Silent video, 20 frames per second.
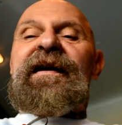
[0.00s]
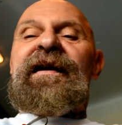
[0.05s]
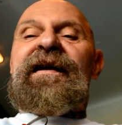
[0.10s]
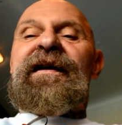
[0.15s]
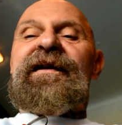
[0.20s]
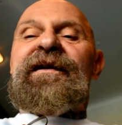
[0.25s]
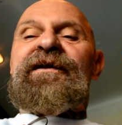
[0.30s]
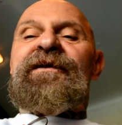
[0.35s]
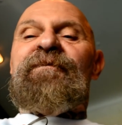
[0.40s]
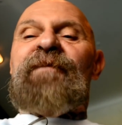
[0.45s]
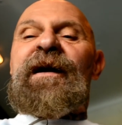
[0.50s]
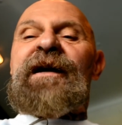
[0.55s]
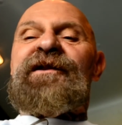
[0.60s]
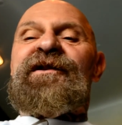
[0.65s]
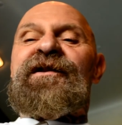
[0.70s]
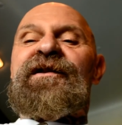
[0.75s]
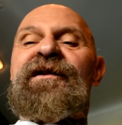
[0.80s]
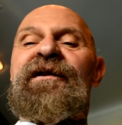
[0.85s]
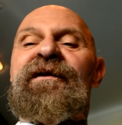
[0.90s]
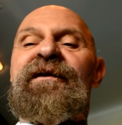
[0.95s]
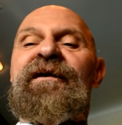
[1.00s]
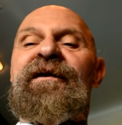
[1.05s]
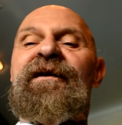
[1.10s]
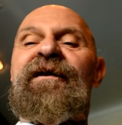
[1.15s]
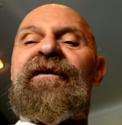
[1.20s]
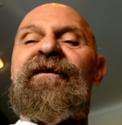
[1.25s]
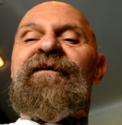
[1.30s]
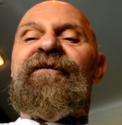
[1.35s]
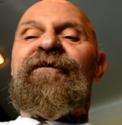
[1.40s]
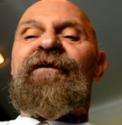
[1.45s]
is much
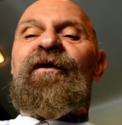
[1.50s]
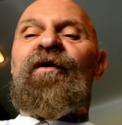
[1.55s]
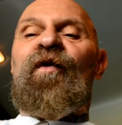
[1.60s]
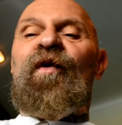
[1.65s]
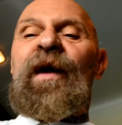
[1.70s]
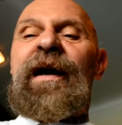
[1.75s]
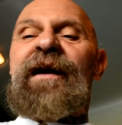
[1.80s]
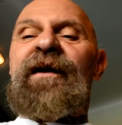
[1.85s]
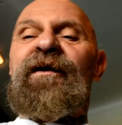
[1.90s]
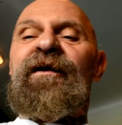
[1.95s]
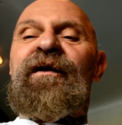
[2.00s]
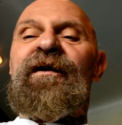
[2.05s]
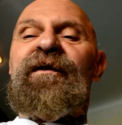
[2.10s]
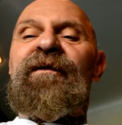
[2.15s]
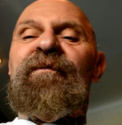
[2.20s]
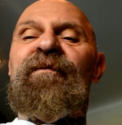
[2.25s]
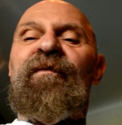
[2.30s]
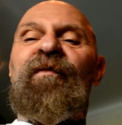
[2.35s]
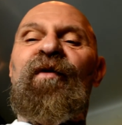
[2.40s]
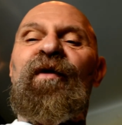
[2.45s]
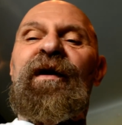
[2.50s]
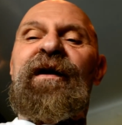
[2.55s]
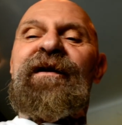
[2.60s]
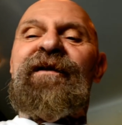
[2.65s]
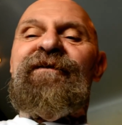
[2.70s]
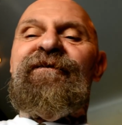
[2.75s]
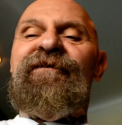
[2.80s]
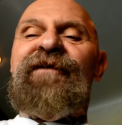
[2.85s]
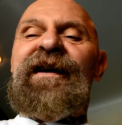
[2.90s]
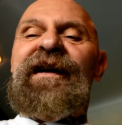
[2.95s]
quicker, more
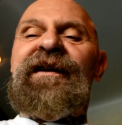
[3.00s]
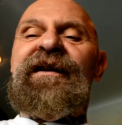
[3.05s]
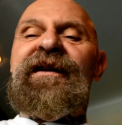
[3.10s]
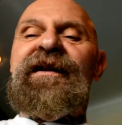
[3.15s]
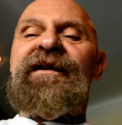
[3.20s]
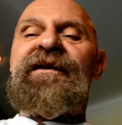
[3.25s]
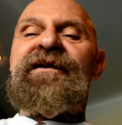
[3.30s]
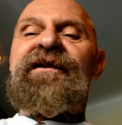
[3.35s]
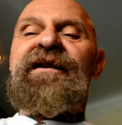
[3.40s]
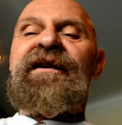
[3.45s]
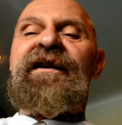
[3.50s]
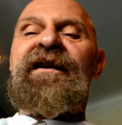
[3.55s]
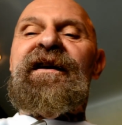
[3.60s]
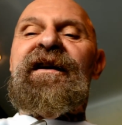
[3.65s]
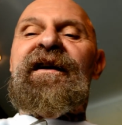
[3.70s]
convenient,